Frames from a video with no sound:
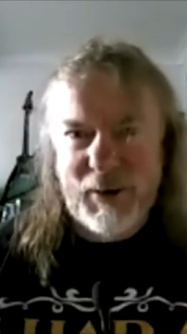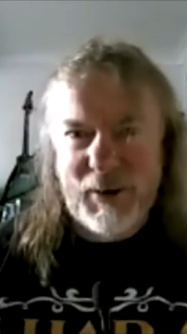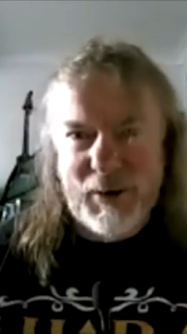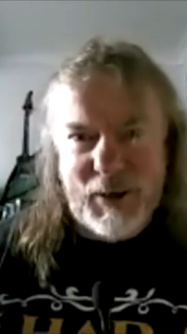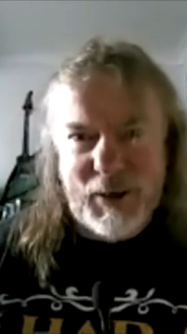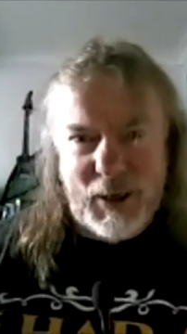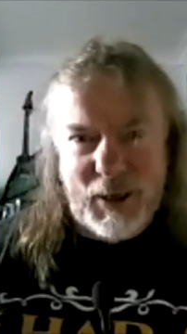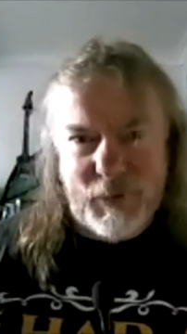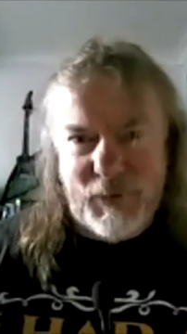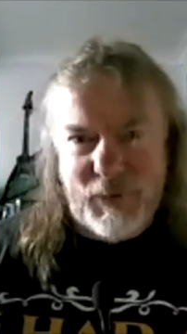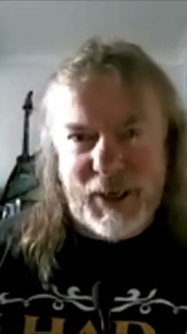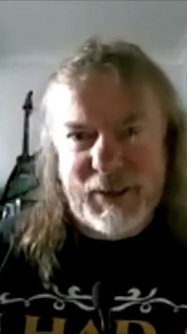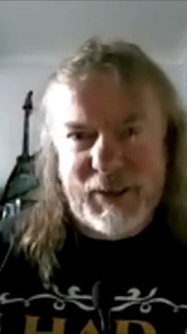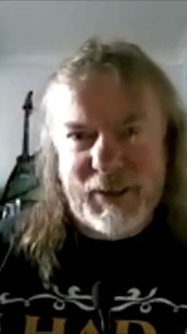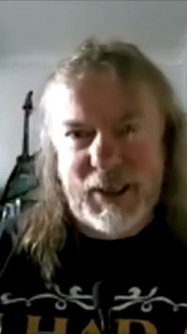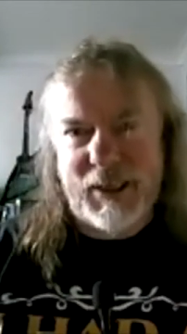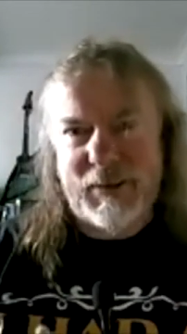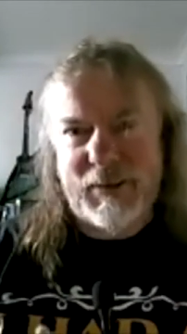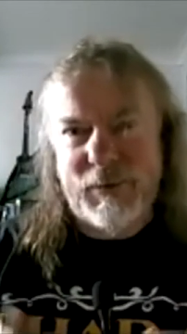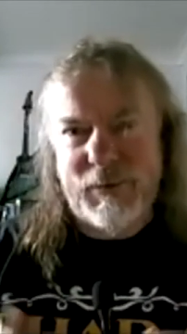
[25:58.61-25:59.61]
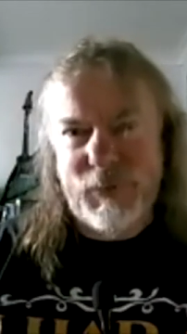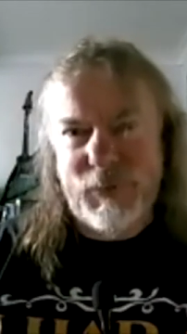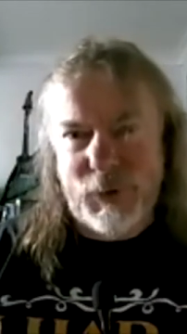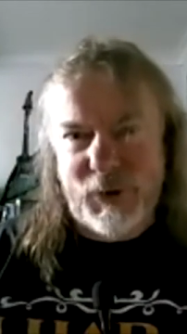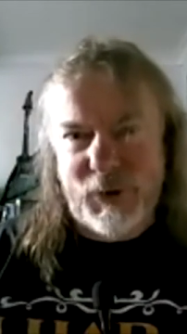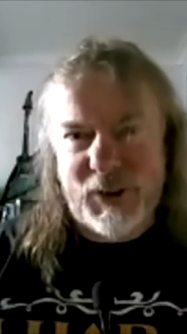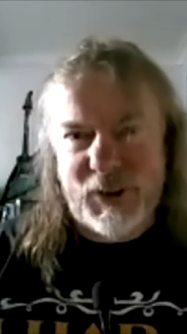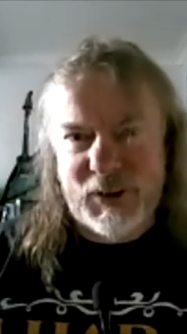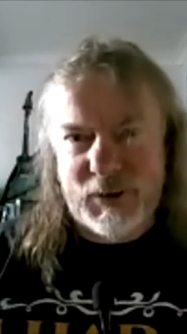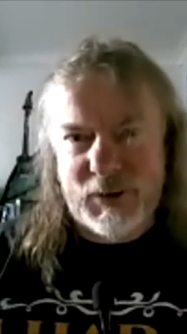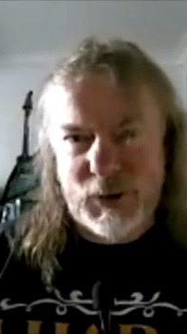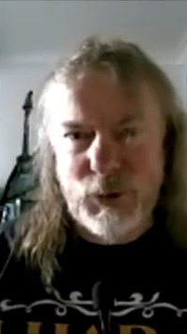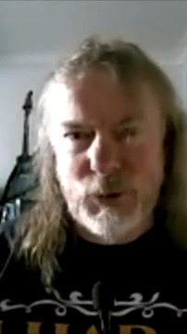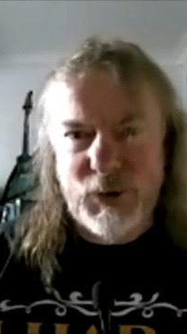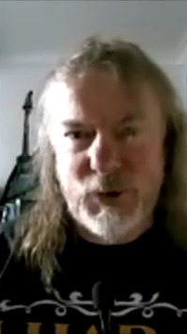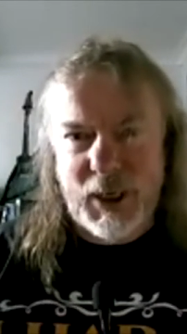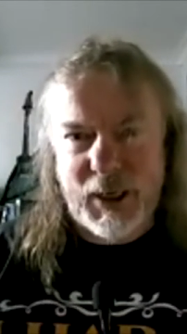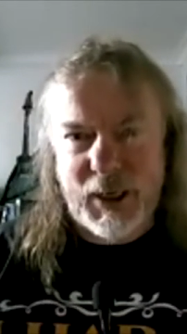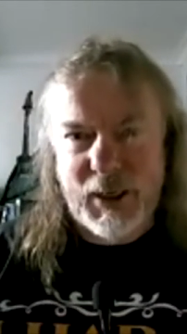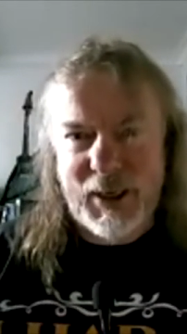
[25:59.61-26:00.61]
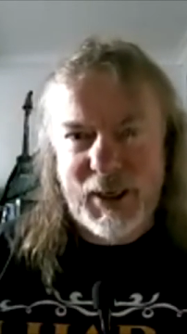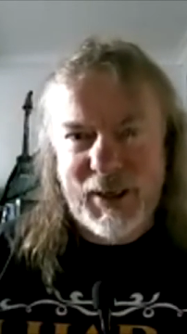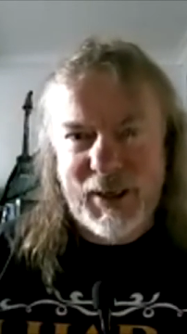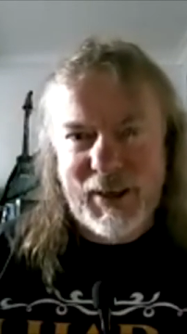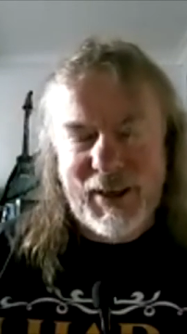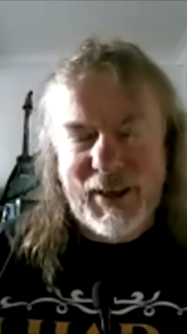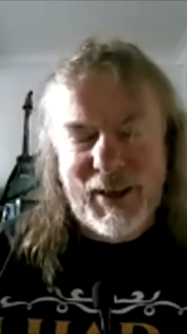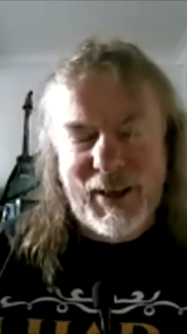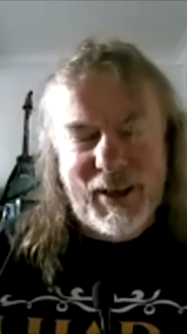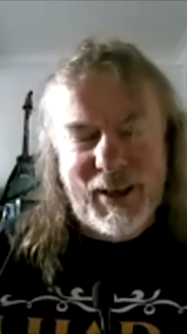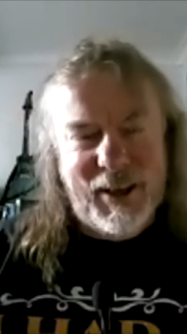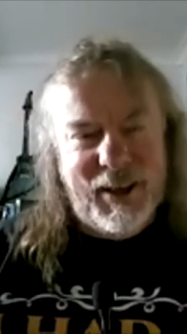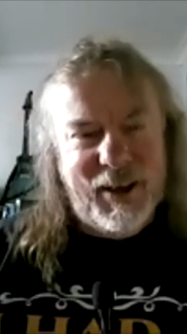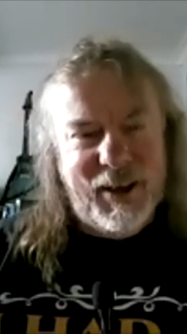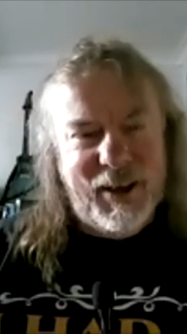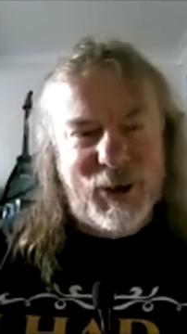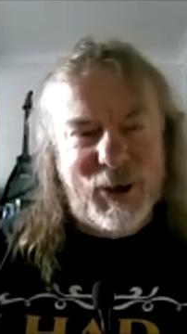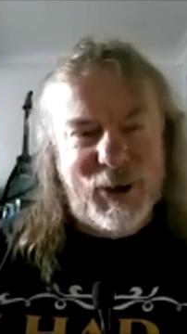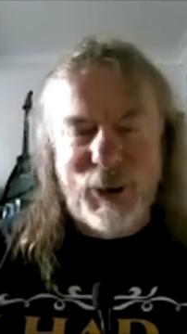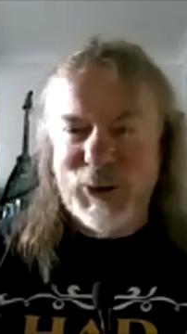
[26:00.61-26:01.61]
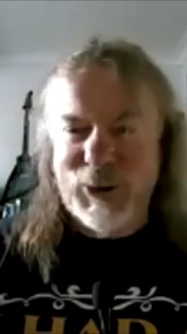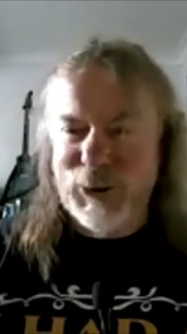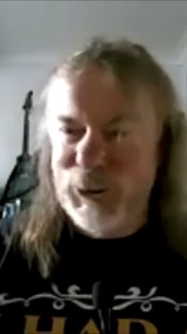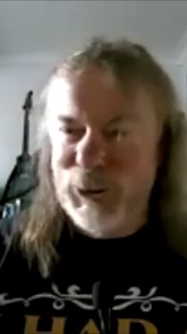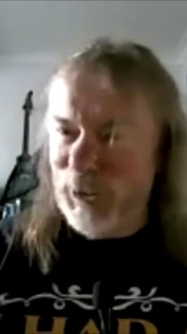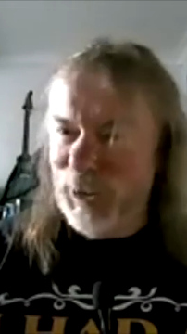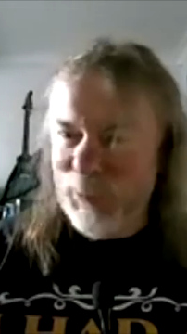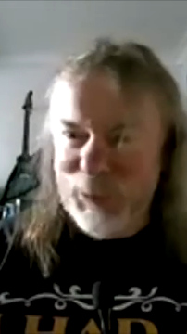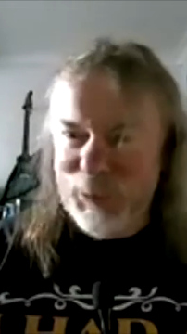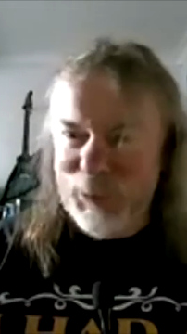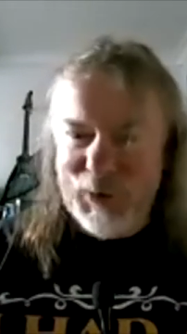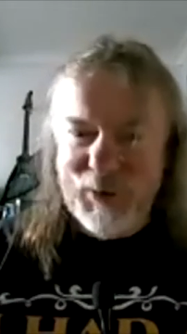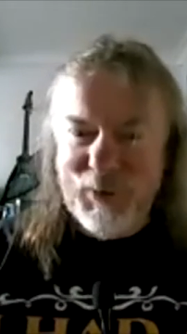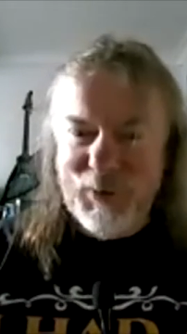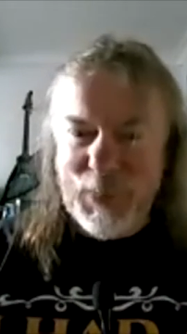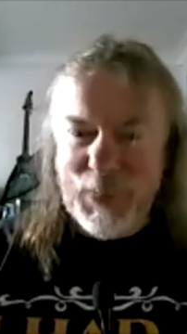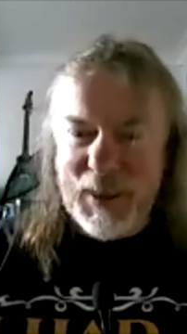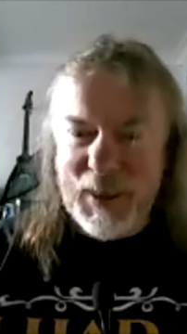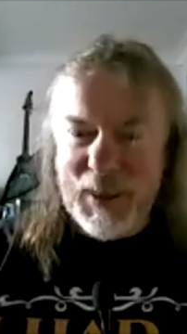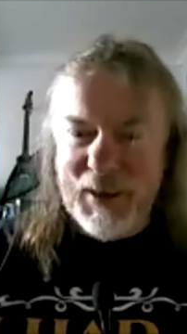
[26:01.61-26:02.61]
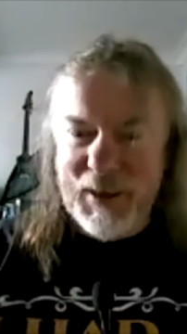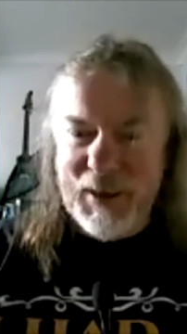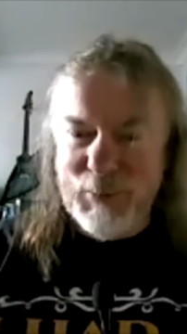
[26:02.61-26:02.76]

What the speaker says: And I find that very soothing. And also, I mean,